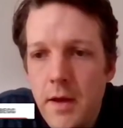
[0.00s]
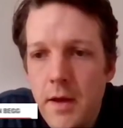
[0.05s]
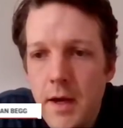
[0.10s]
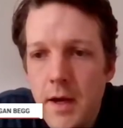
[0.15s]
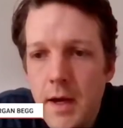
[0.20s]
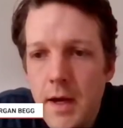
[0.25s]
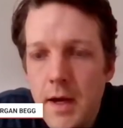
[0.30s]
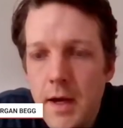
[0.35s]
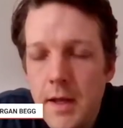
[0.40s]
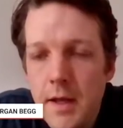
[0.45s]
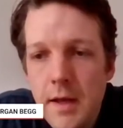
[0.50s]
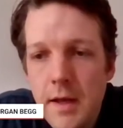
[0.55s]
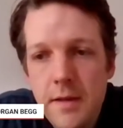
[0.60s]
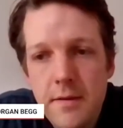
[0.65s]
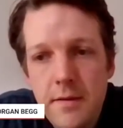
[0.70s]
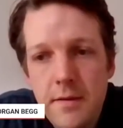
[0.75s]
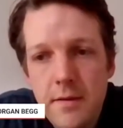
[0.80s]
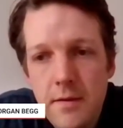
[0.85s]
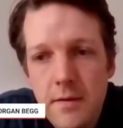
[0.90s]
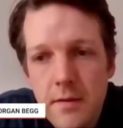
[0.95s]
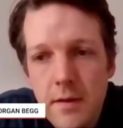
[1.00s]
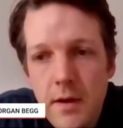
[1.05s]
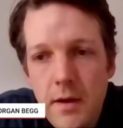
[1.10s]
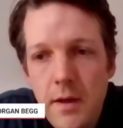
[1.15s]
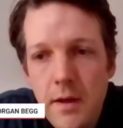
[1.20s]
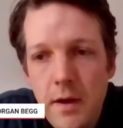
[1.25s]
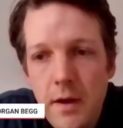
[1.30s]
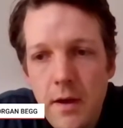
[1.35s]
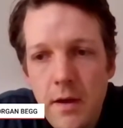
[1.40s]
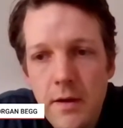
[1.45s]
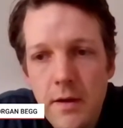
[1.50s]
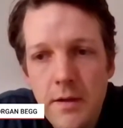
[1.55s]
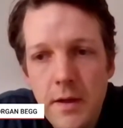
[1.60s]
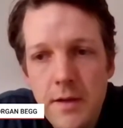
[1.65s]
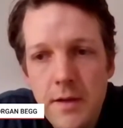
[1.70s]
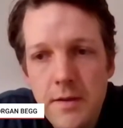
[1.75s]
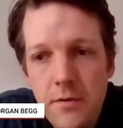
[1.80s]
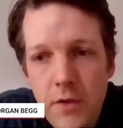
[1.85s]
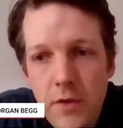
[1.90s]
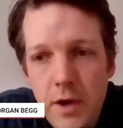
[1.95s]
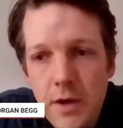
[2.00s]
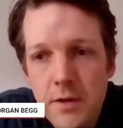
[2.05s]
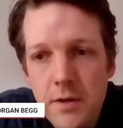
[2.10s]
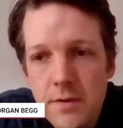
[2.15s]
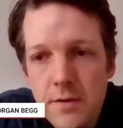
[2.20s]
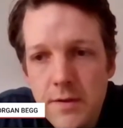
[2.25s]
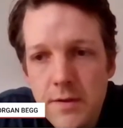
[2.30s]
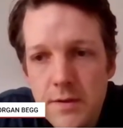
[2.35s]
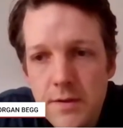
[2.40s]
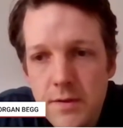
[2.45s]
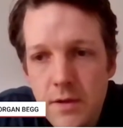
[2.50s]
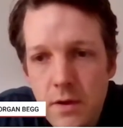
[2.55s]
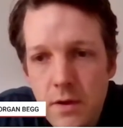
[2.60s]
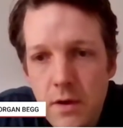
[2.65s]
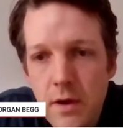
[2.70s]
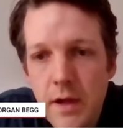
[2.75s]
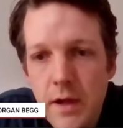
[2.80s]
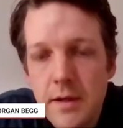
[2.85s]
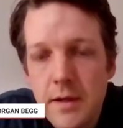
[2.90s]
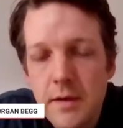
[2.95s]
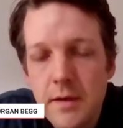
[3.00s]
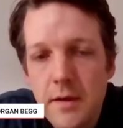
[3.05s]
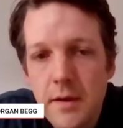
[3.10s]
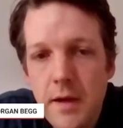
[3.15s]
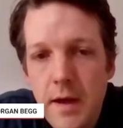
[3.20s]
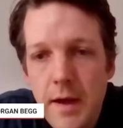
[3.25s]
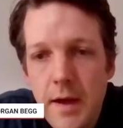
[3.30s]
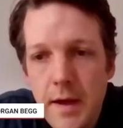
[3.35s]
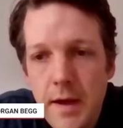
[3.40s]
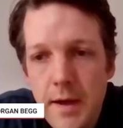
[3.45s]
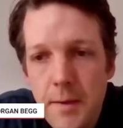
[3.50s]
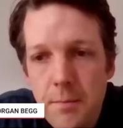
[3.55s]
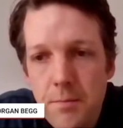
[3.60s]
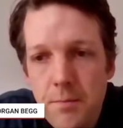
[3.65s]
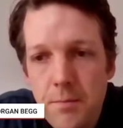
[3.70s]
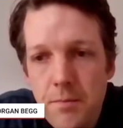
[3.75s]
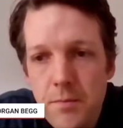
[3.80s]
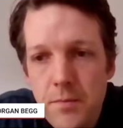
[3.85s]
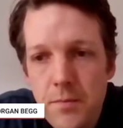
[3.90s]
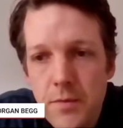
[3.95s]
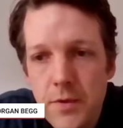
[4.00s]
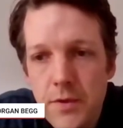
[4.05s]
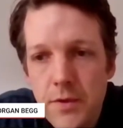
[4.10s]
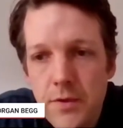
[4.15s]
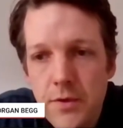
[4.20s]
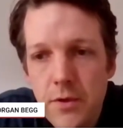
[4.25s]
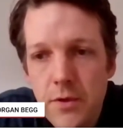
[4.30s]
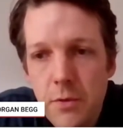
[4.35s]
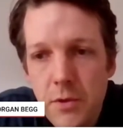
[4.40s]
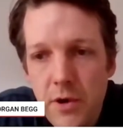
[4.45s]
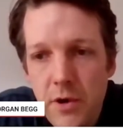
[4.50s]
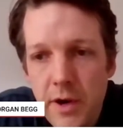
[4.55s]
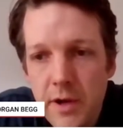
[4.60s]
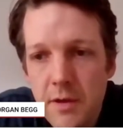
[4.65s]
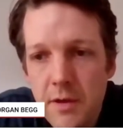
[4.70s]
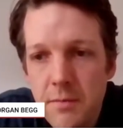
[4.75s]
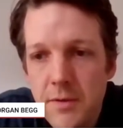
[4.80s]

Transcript: It's a very good sign. Somyurek